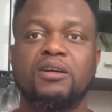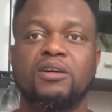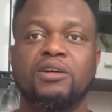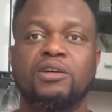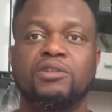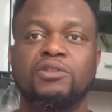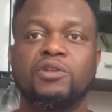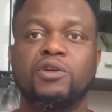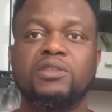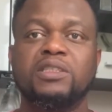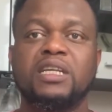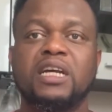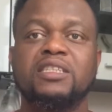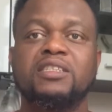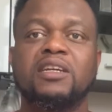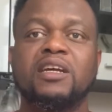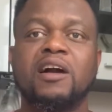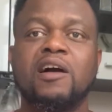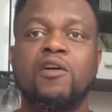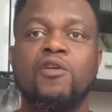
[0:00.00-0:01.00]
Note that you
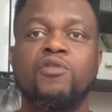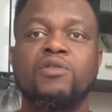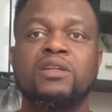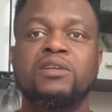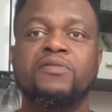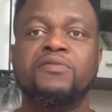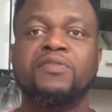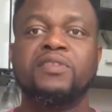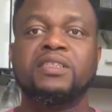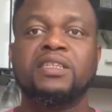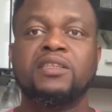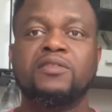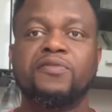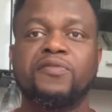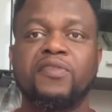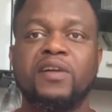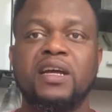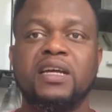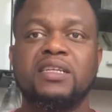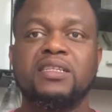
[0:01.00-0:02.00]
can only visit
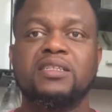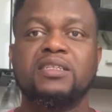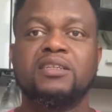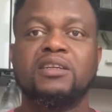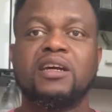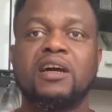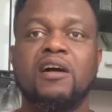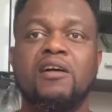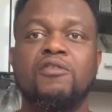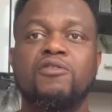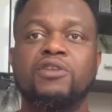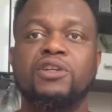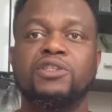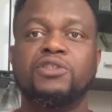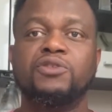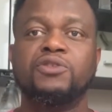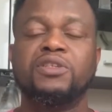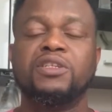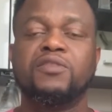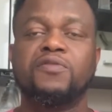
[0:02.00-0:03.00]
friends, you can only
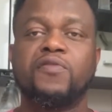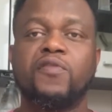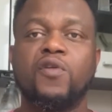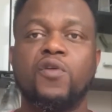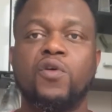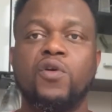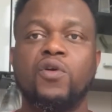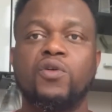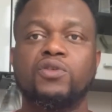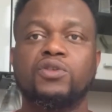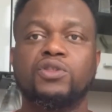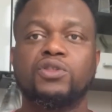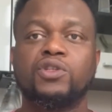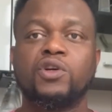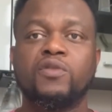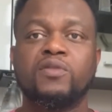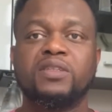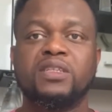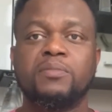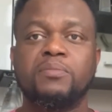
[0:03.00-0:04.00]
use it for
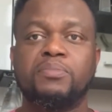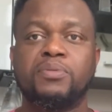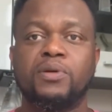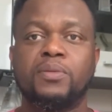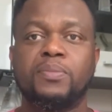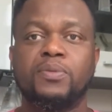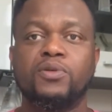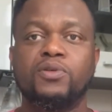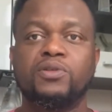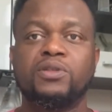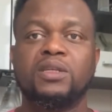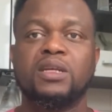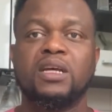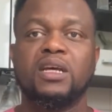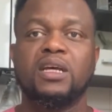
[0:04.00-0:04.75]
tourism purpose.